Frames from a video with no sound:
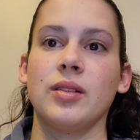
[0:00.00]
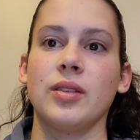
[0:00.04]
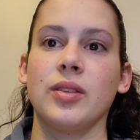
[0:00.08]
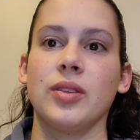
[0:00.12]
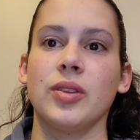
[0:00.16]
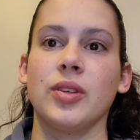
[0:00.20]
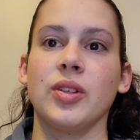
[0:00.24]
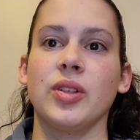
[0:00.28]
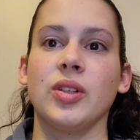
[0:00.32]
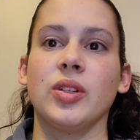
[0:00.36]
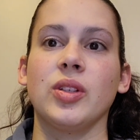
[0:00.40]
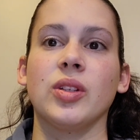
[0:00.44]

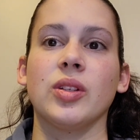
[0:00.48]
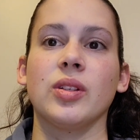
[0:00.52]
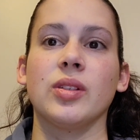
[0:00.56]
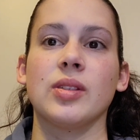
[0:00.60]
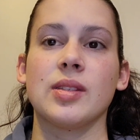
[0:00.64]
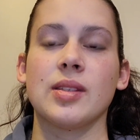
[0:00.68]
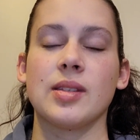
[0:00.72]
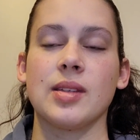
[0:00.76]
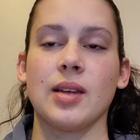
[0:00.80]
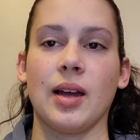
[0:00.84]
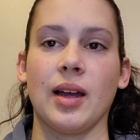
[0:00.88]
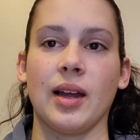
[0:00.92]
the good
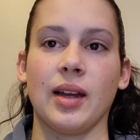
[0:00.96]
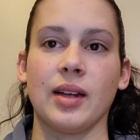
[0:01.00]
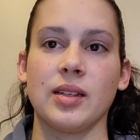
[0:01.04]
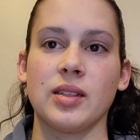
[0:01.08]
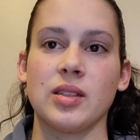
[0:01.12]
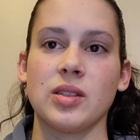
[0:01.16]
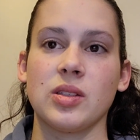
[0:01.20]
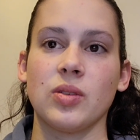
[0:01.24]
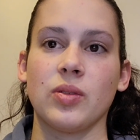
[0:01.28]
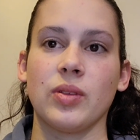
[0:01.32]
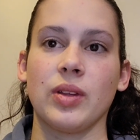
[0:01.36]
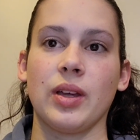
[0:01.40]
side
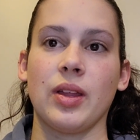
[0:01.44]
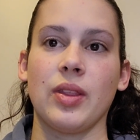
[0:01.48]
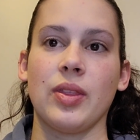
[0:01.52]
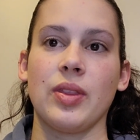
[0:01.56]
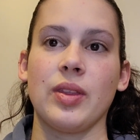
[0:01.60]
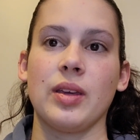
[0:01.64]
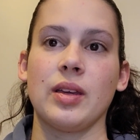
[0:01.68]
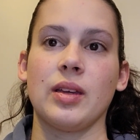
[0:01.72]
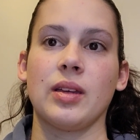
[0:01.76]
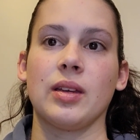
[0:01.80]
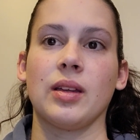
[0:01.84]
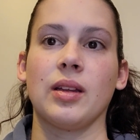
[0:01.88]
so that
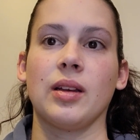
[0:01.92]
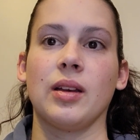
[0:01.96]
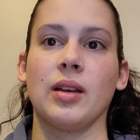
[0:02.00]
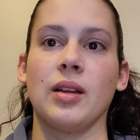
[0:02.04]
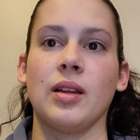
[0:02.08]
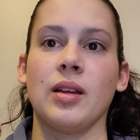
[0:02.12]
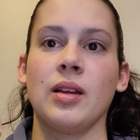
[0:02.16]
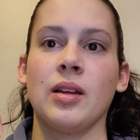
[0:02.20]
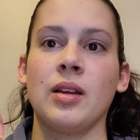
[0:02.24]
they can